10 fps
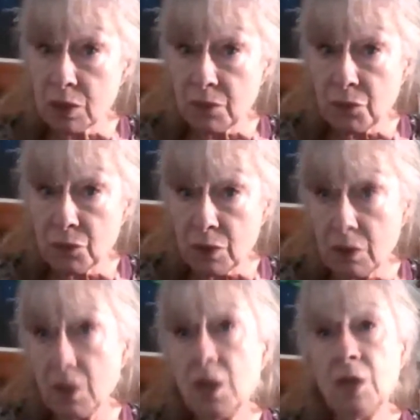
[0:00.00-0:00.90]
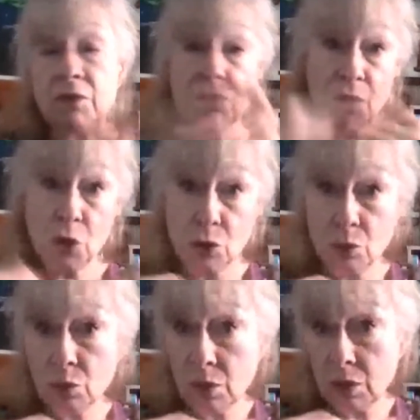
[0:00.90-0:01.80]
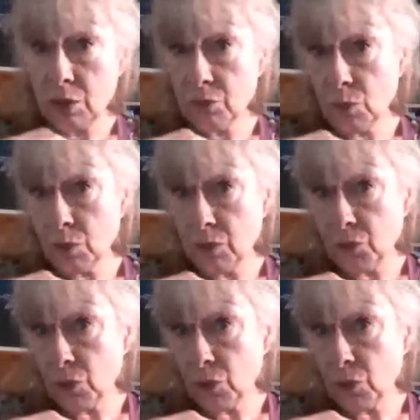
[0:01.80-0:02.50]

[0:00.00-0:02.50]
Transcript: If it's for you and you've got one of your